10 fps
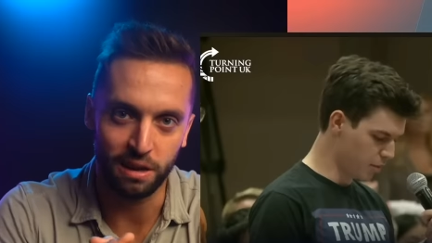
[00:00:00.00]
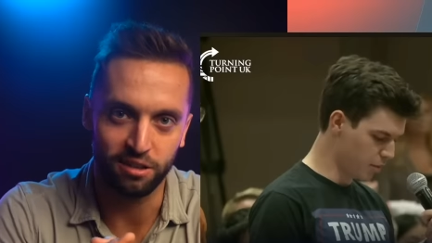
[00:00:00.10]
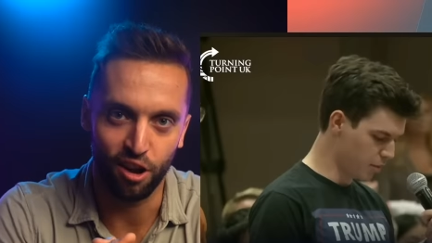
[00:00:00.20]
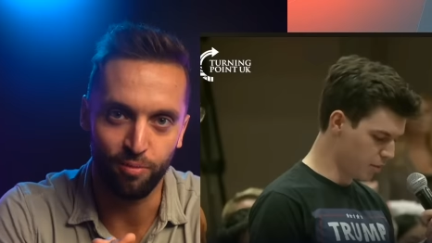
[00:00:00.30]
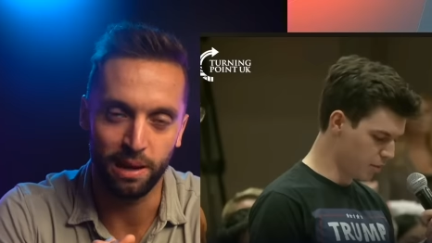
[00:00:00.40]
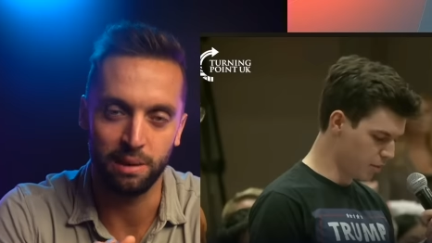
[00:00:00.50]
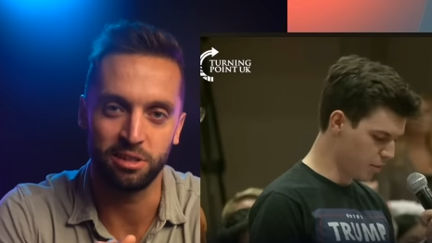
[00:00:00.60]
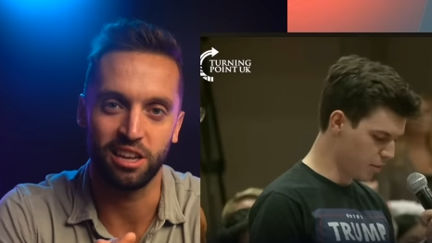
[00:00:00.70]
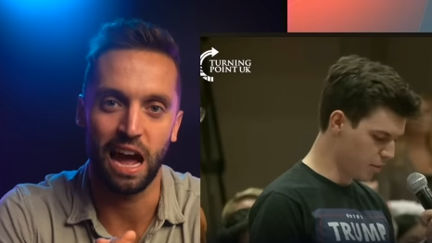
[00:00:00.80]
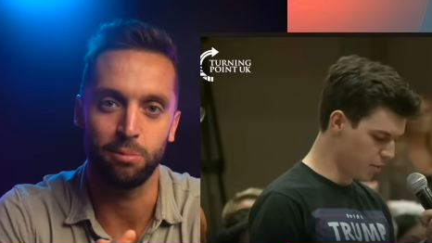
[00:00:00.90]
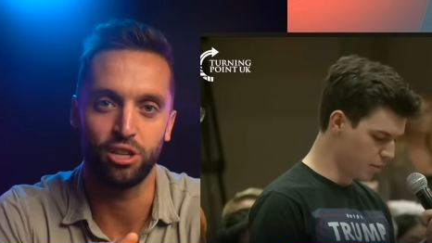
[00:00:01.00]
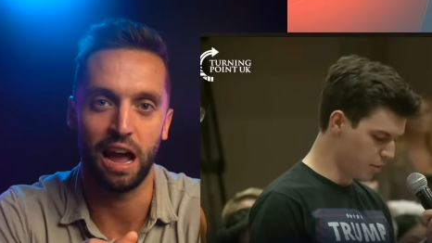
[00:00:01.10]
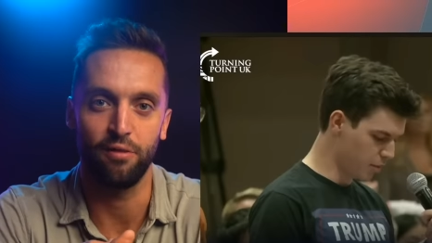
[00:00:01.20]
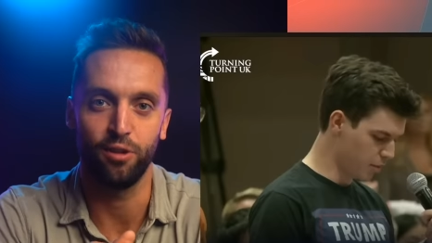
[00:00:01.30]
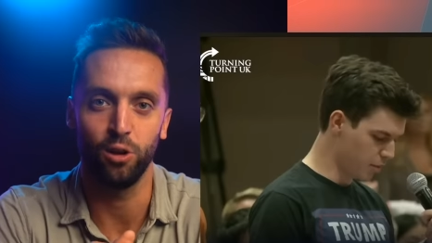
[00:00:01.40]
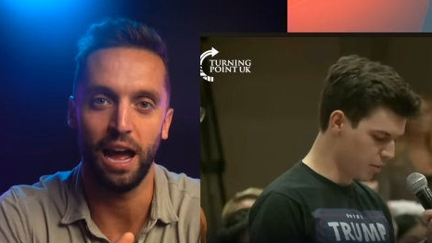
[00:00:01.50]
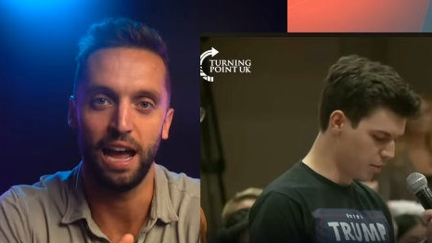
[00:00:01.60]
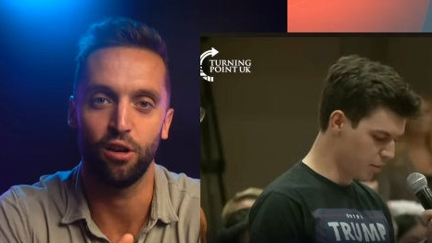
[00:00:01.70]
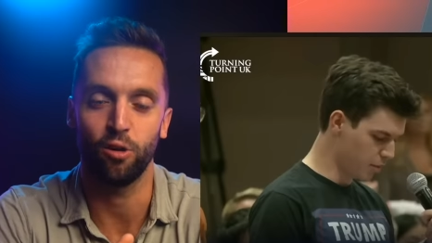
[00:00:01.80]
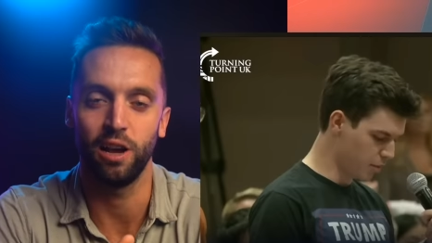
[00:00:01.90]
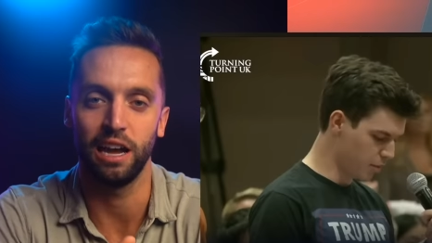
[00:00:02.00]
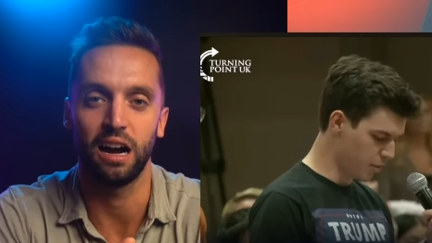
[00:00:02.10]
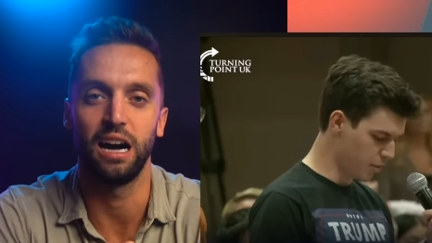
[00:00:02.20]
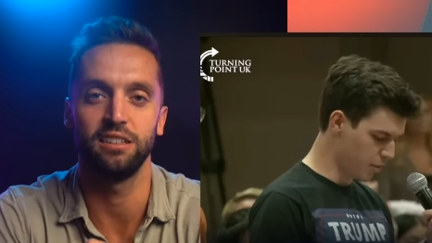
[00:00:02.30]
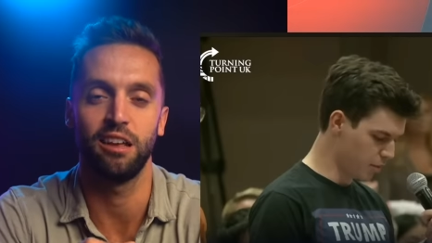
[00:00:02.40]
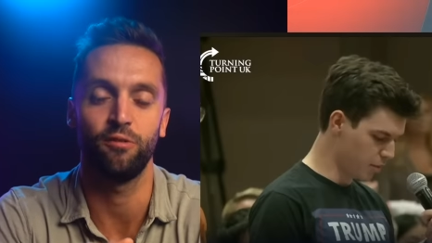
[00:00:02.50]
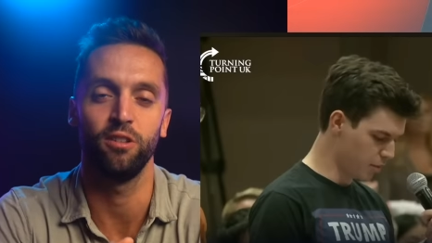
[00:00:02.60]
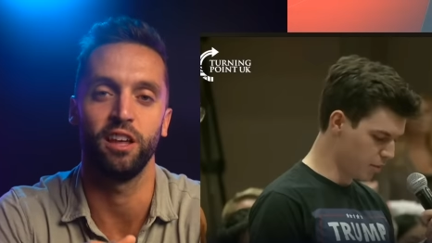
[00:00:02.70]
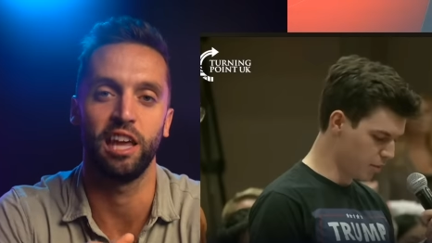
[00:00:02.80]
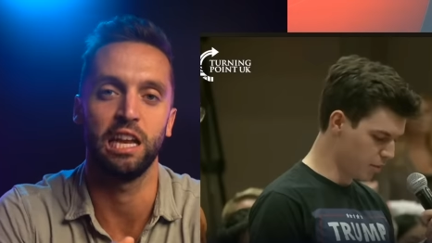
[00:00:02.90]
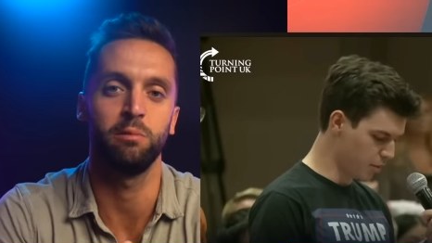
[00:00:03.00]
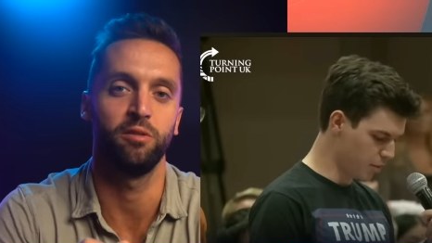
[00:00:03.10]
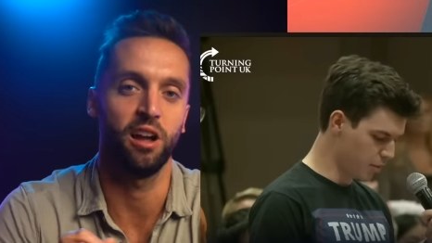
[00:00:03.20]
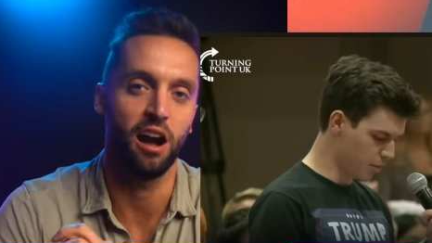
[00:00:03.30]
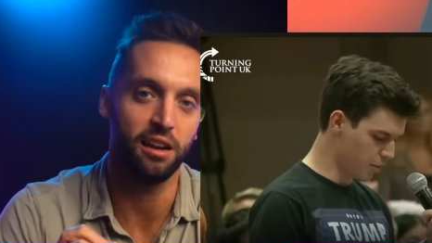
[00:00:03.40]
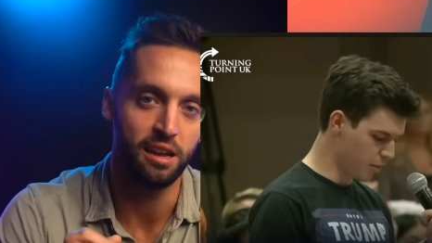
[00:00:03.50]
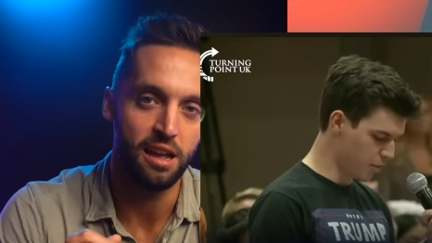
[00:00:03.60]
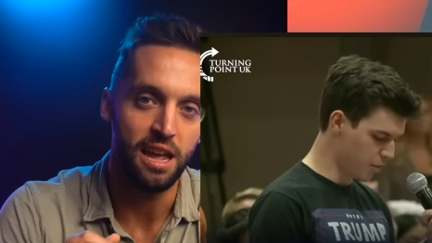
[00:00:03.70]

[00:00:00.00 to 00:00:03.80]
Speaker 1: myself. My name is Kap Chatfield. I create content for the Kingdom of God,